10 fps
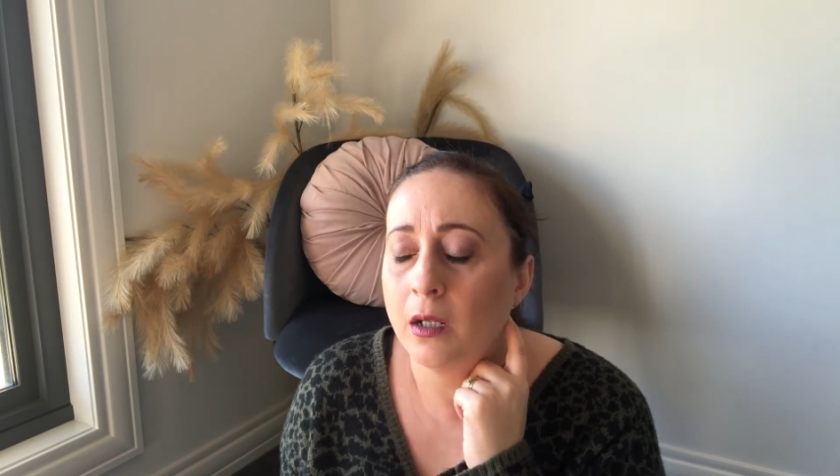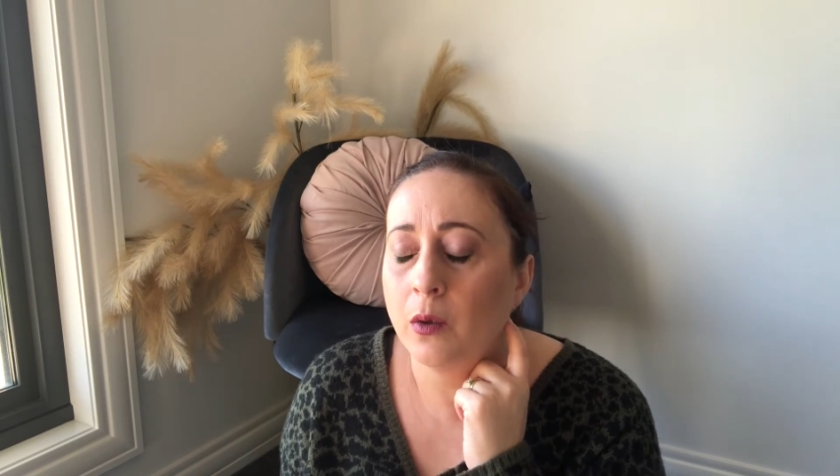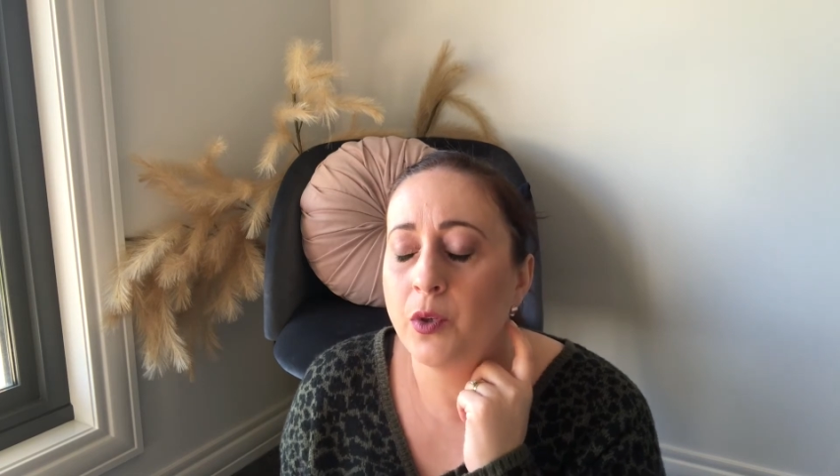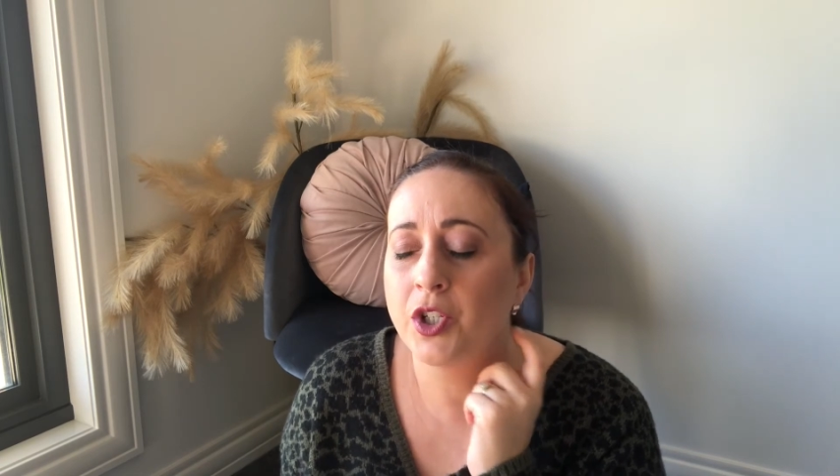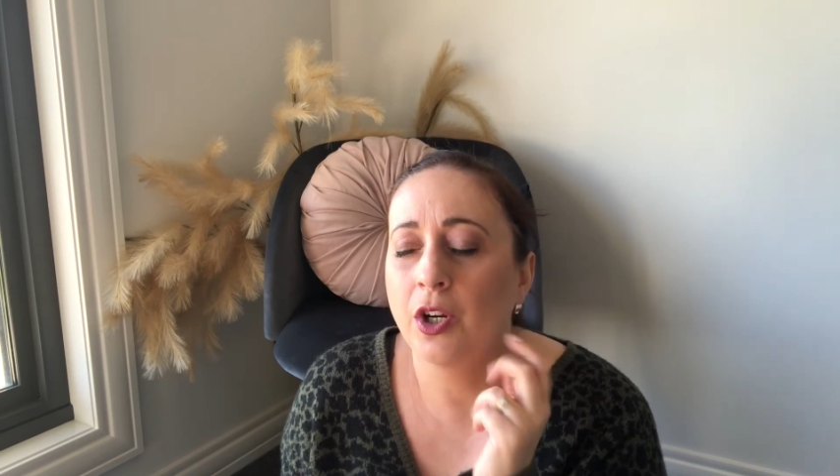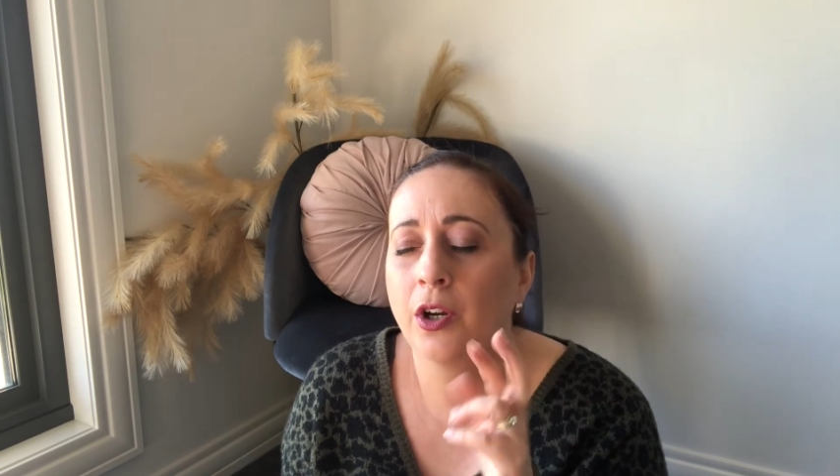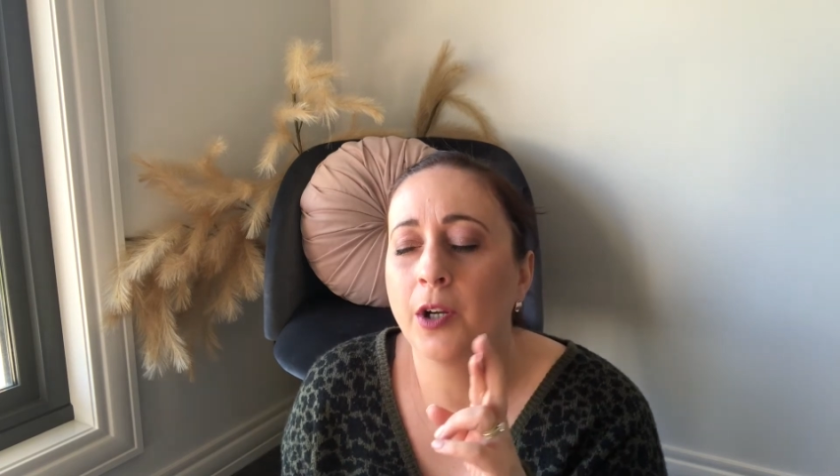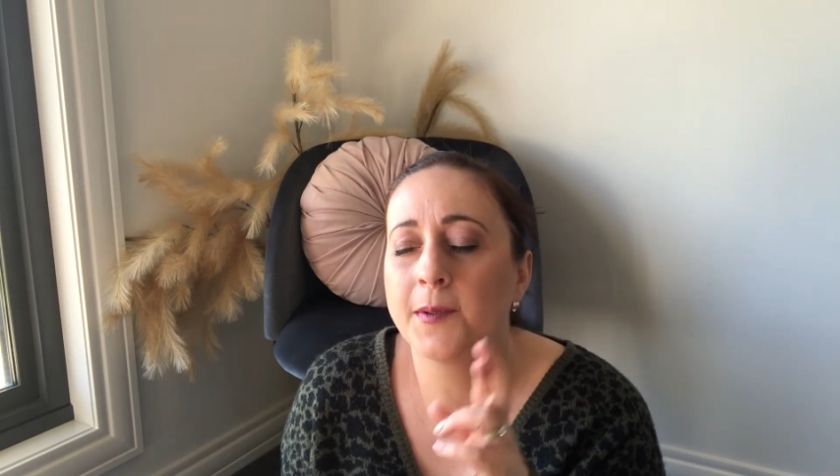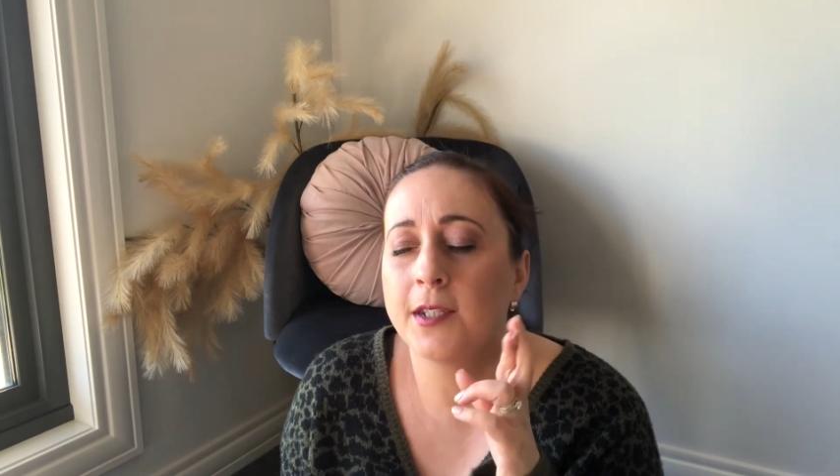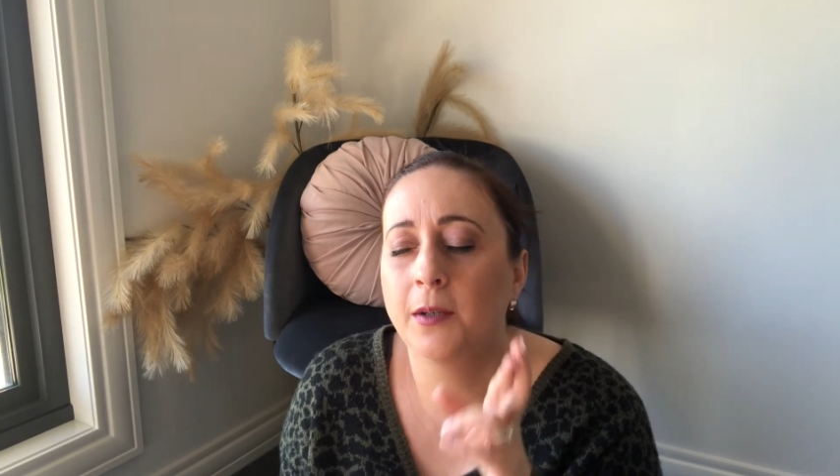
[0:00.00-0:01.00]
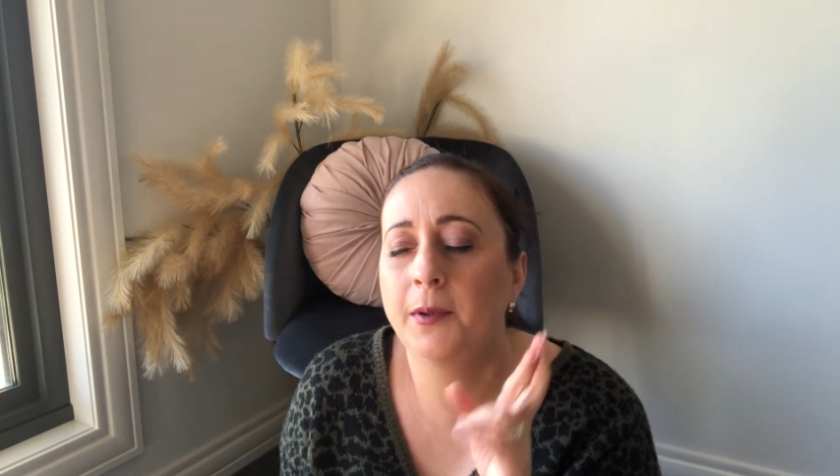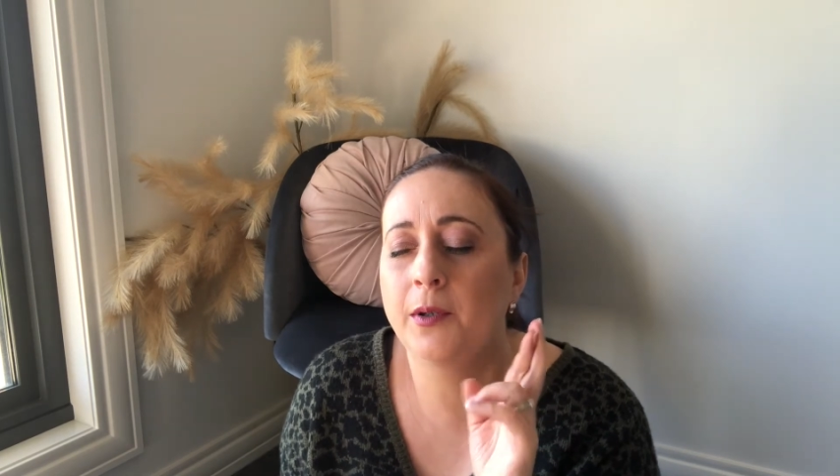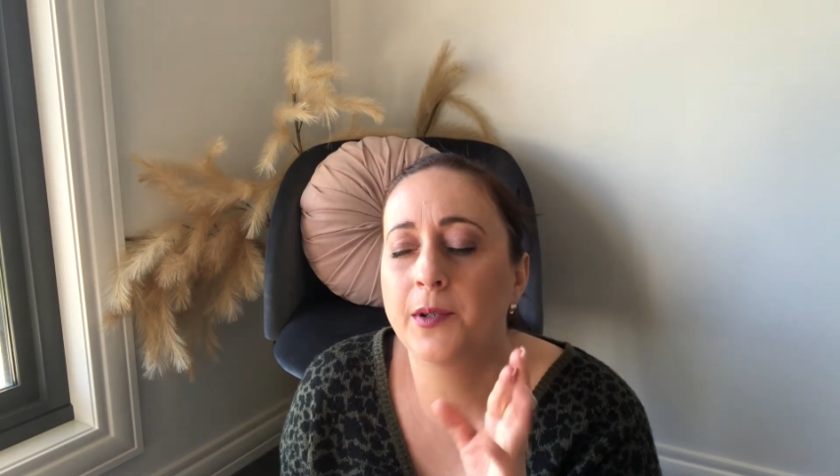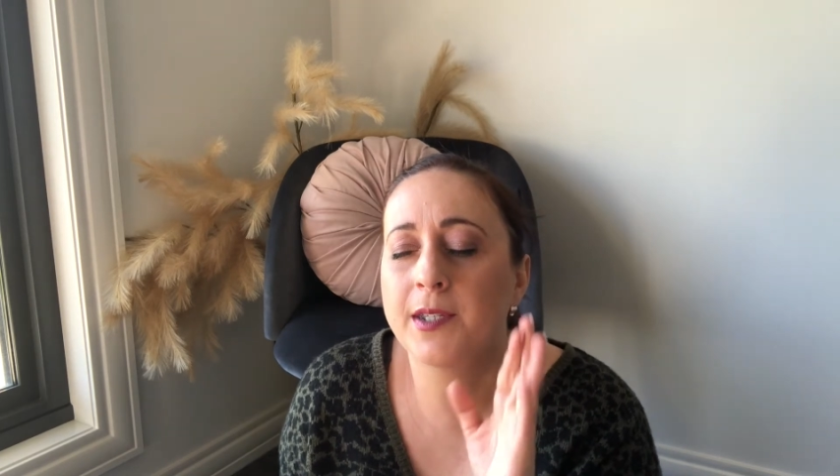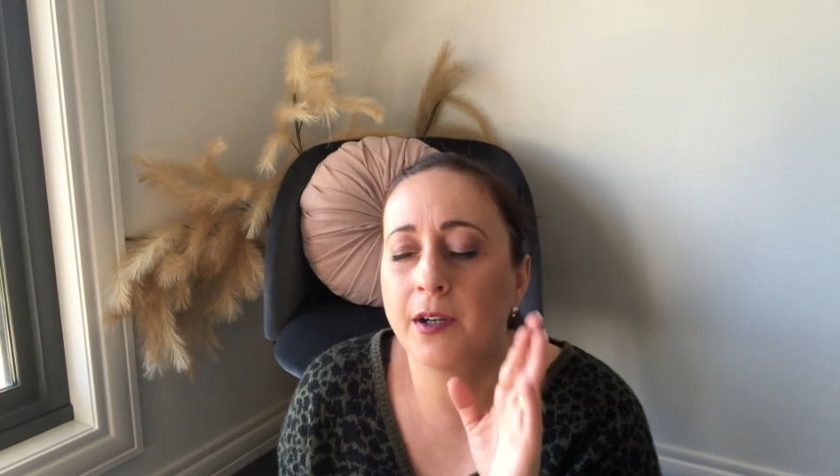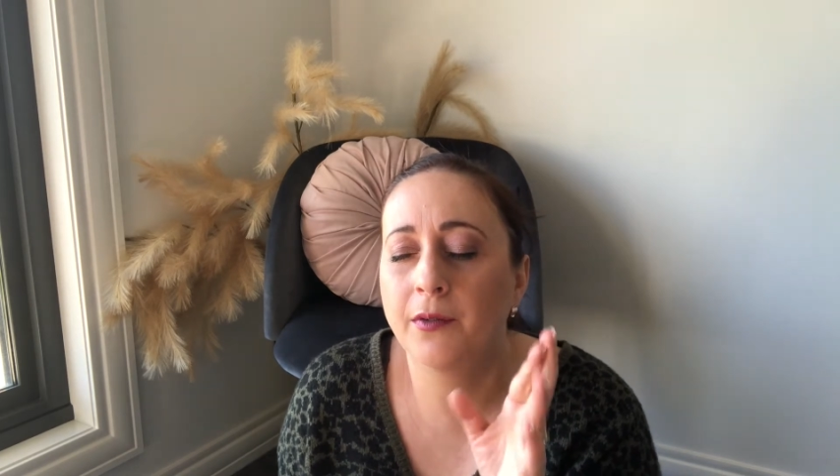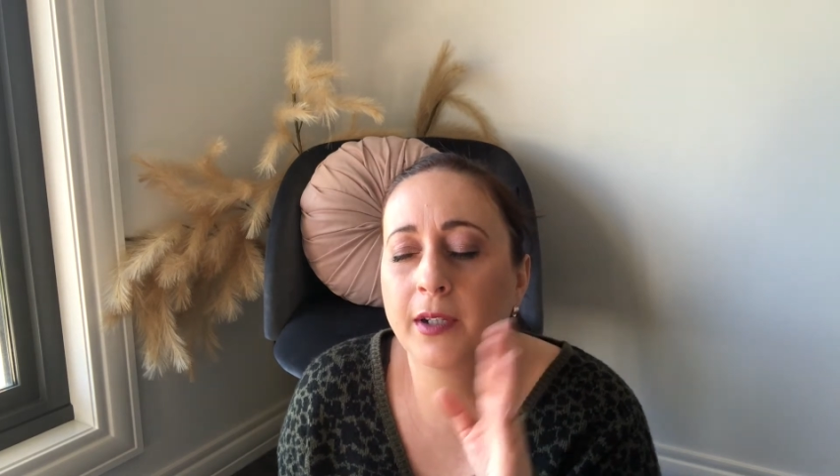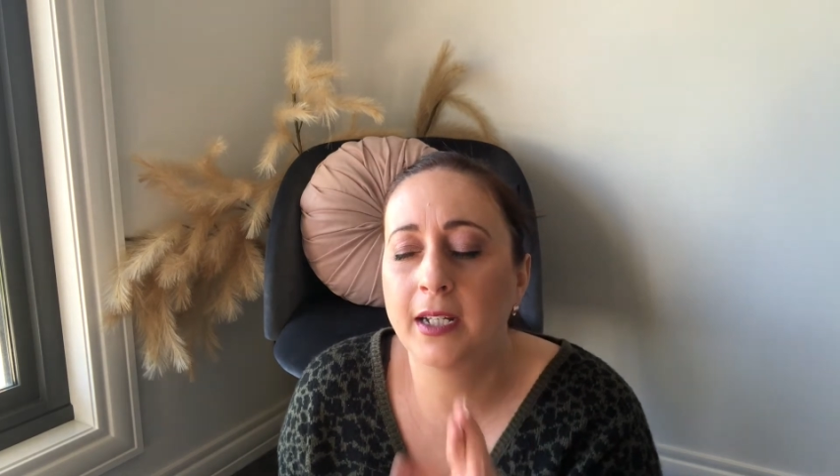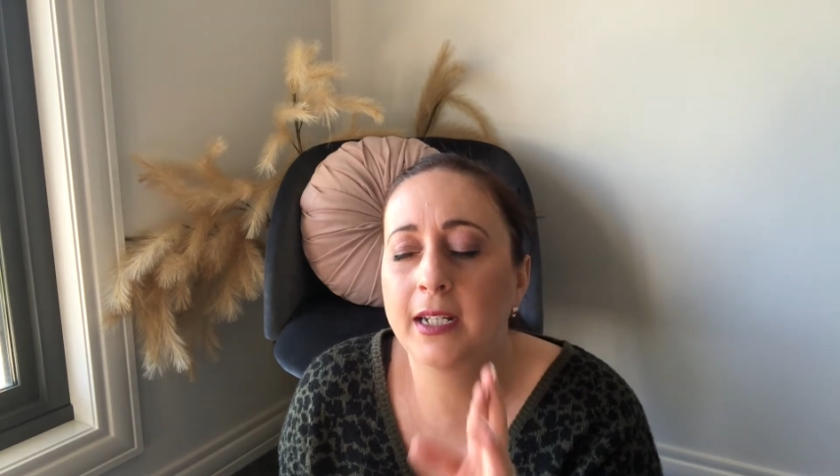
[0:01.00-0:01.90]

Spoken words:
which I hope so, because I really